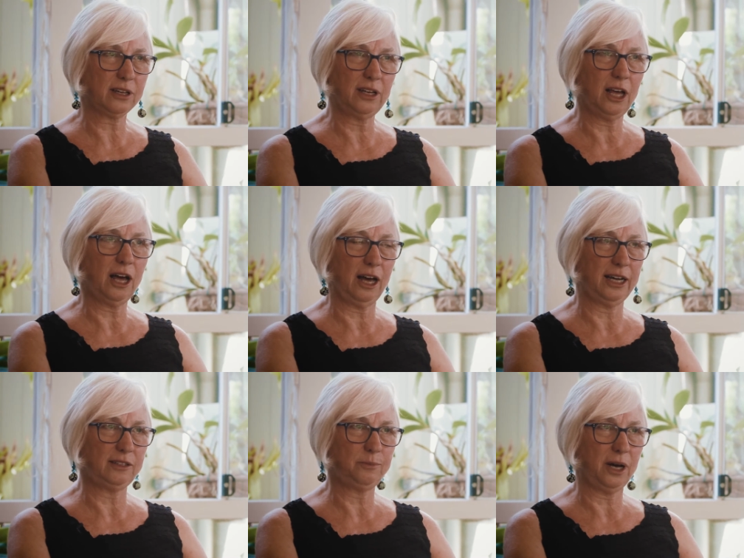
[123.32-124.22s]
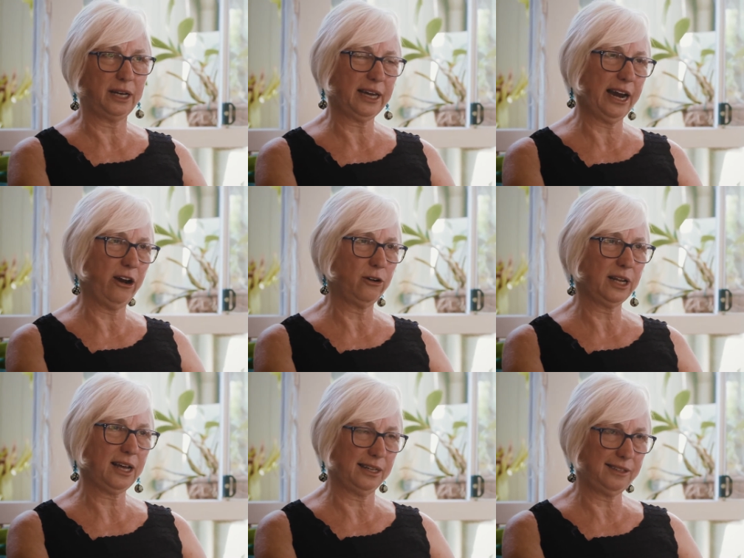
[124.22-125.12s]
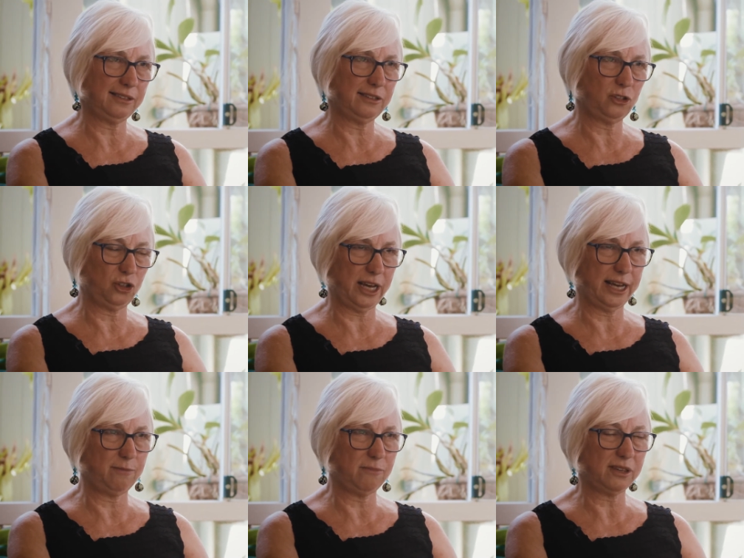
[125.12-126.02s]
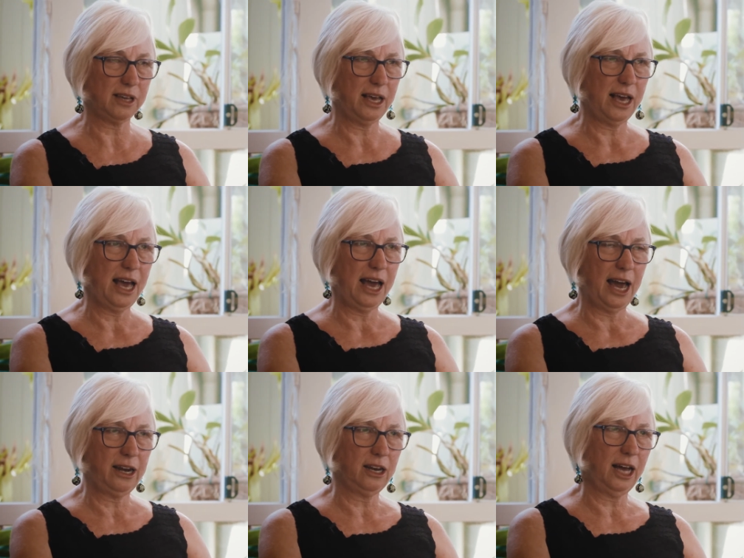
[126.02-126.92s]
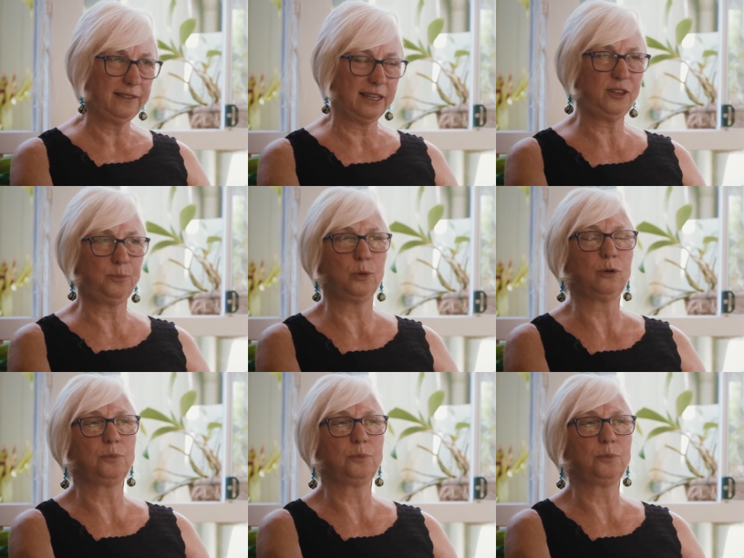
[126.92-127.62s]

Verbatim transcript: Collide by Carolyn Custis James. And I like this book